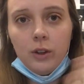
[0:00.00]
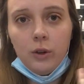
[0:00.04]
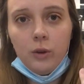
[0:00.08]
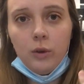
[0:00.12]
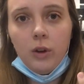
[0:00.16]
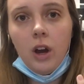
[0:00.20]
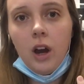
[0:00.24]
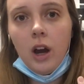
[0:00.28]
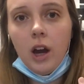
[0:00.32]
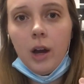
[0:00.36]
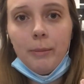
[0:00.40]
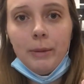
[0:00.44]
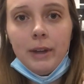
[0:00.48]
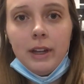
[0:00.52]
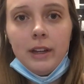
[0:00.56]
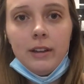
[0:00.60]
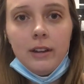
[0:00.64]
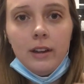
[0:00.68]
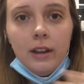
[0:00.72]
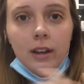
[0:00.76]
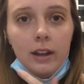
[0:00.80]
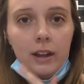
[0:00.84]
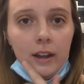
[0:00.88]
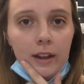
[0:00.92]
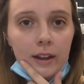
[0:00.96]
common
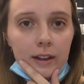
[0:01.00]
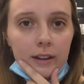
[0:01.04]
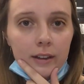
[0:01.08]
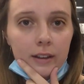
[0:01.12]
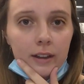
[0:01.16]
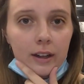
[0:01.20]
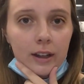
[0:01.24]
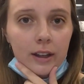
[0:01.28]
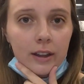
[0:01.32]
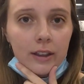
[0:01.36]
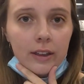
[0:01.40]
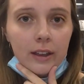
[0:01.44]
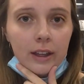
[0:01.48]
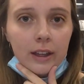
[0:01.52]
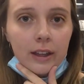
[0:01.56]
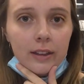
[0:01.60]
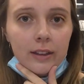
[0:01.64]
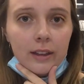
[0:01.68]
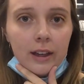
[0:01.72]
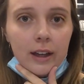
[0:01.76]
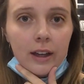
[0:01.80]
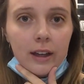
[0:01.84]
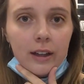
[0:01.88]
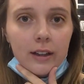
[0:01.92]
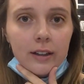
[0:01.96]
that I think
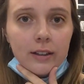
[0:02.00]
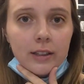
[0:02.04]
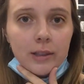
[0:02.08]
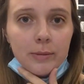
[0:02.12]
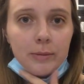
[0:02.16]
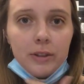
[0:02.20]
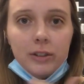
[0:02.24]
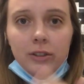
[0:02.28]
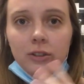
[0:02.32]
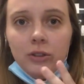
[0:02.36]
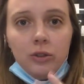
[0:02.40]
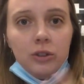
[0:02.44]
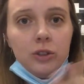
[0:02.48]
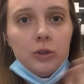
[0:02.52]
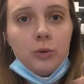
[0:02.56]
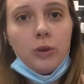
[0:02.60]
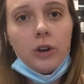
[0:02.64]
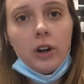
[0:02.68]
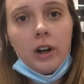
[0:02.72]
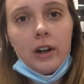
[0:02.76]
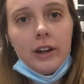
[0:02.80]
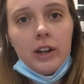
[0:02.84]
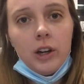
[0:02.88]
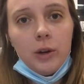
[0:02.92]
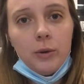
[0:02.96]
that some of the students will
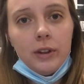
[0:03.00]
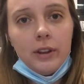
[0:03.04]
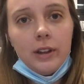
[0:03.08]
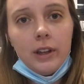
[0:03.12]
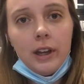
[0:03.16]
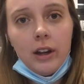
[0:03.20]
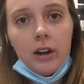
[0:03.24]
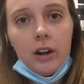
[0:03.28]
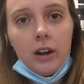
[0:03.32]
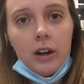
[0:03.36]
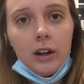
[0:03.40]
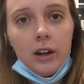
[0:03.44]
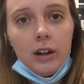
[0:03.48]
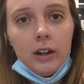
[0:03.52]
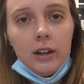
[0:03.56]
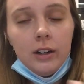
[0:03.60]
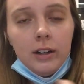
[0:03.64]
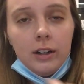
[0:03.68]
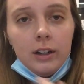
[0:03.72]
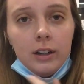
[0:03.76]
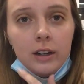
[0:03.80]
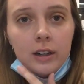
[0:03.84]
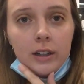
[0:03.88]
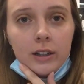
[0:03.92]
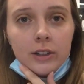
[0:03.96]
already know what they are.
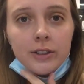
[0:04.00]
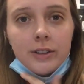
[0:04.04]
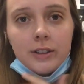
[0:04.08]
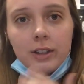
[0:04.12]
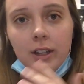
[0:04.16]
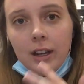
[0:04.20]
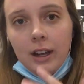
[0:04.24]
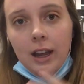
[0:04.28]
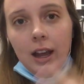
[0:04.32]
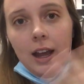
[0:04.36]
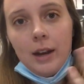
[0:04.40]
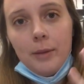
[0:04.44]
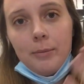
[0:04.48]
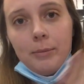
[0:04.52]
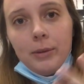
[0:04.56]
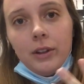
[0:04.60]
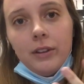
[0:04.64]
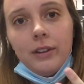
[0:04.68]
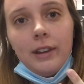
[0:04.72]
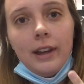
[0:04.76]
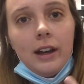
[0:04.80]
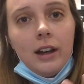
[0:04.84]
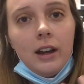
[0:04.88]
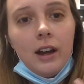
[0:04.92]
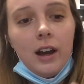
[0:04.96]
Just kind of
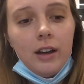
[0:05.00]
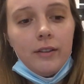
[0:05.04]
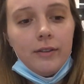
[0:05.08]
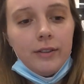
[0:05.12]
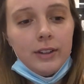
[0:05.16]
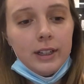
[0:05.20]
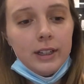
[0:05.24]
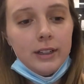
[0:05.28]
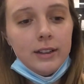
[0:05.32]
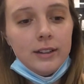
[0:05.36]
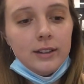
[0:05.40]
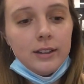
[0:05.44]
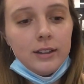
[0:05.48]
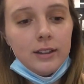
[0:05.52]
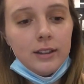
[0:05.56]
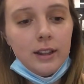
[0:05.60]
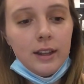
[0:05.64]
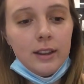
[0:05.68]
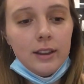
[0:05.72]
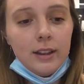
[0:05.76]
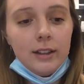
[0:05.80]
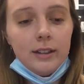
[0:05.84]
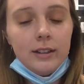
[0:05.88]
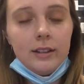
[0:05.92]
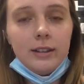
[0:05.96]
build that confidence
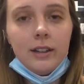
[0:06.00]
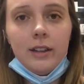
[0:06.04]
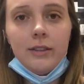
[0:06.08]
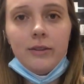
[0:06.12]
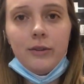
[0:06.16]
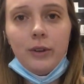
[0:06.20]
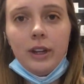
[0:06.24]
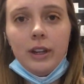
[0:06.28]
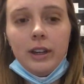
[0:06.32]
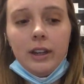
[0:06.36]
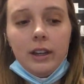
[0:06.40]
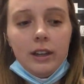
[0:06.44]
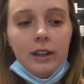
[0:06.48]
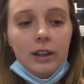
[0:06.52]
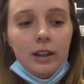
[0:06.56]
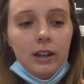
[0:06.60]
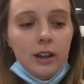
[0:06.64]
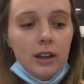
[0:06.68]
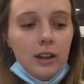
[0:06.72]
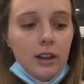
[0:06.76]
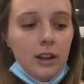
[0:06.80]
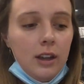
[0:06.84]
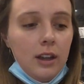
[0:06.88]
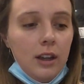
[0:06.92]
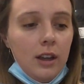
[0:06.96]
and then see if we can
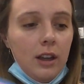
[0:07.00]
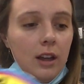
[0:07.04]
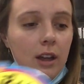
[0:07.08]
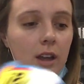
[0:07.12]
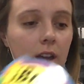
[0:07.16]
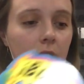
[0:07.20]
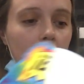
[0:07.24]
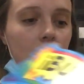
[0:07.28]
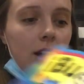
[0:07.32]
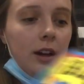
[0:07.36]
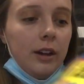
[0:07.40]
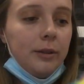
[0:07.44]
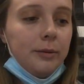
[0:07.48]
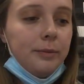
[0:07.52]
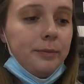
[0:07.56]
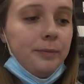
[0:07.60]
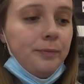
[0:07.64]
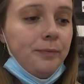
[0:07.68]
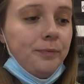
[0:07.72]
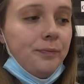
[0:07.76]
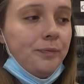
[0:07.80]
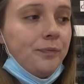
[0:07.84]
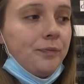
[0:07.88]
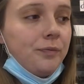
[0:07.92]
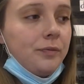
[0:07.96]

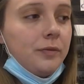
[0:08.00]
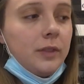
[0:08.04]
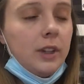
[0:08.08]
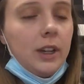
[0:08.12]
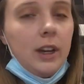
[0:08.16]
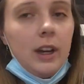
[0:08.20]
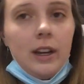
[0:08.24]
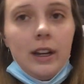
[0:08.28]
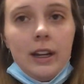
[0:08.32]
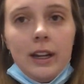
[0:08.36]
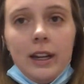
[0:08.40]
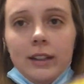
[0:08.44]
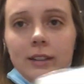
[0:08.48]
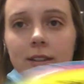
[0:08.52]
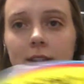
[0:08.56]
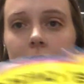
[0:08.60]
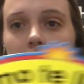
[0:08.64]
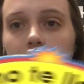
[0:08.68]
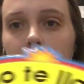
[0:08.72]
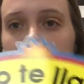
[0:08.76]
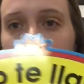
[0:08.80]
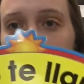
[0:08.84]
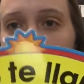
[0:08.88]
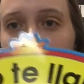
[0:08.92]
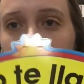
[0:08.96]
kind of get
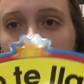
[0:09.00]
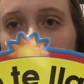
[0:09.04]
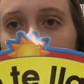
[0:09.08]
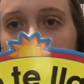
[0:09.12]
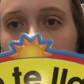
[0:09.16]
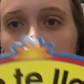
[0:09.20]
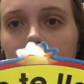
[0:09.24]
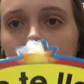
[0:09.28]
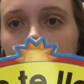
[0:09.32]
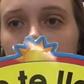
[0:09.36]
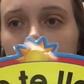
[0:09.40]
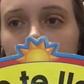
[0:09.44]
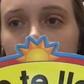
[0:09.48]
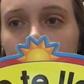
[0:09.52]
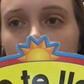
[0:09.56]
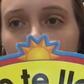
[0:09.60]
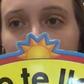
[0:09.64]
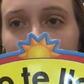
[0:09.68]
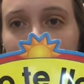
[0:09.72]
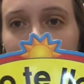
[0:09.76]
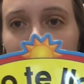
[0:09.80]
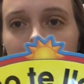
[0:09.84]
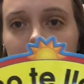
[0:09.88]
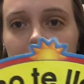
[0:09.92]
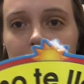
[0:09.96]
some
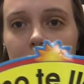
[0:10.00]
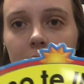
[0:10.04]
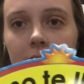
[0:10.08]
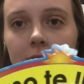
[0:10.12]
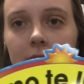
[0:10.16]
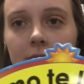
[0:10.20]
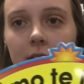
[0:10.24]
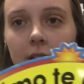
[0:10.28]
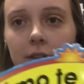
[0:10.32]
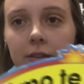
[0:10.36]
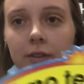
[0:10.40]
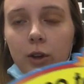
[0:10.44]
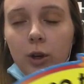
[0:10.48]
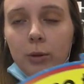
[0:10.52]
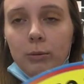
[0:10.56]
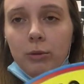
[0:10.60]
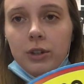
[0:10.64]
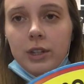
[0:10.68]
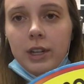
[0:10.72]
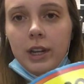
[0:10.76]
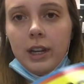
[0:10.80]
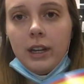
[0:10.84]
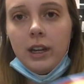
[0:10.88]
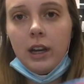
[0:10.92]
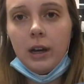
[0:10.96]
repetitions of como
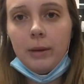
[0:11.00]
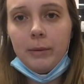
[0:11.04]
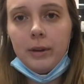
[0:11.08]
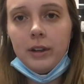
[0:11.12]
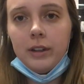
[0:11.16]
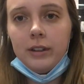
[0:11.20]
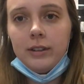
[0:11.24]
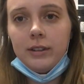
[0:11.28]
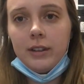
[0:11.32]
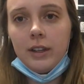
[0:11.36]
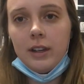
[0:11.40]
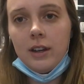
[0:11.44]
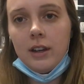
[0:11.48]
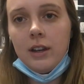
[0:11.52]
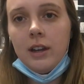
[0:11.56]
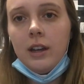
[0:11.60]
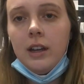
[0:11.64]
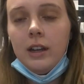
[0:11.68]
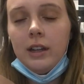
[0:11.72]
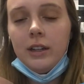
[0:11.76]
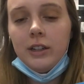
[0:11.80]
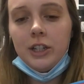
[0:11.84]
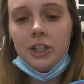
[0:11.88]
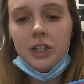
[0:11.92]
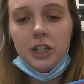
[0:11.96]
te llamas and
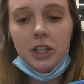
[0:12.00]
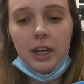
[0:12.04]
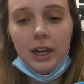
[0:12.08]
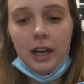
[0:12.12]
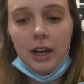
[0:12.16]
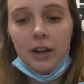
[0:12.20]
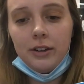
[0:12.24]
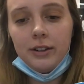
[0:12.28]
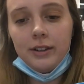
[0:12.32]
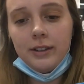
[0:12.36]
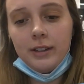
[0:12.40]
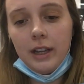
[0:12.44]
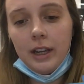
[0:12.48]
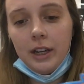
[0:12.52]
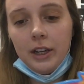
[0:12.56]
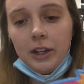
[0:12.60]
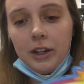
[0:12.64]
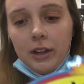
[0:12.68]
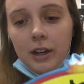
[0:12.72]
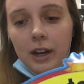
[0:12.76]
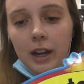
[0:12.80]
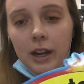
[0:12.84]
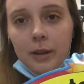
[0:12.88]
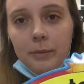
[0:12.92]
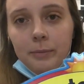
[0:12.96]
teaching how to say your
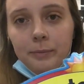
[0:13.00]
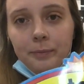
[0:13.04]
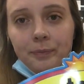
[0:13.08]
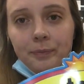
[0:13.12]
name.